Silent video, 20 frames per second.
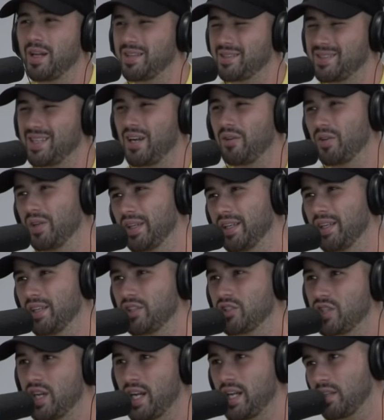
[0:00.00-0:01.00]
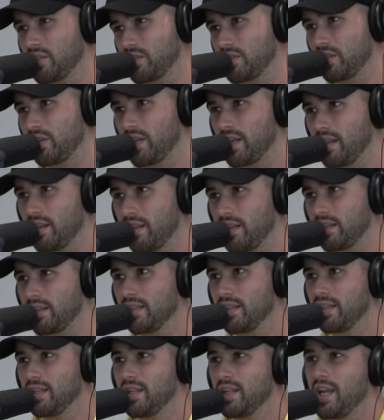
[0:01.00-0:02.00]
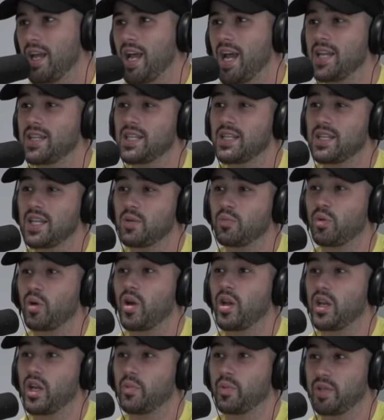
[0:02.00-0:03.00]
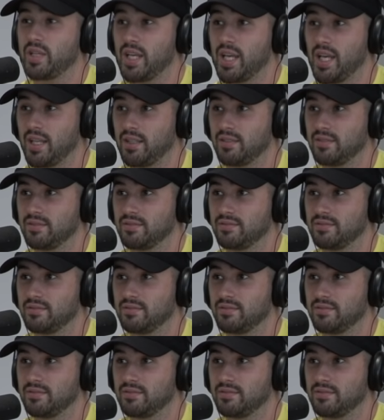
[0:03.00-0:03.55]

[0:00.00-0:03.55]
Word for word: It's not really going to change or anything. And then they brought it up again,